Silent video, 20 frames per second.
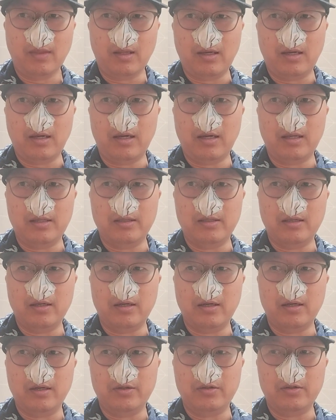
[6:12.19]
And
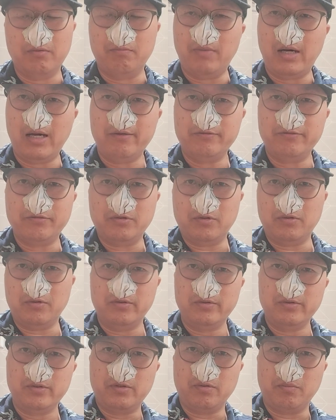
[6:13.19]
you're
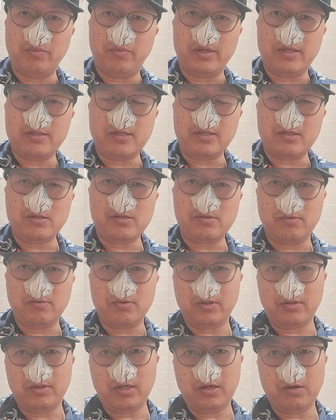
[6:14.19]
mindful to breathe in through
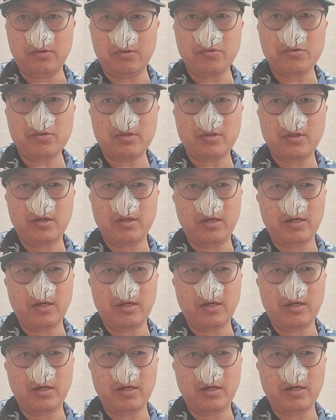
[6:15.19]
your nose,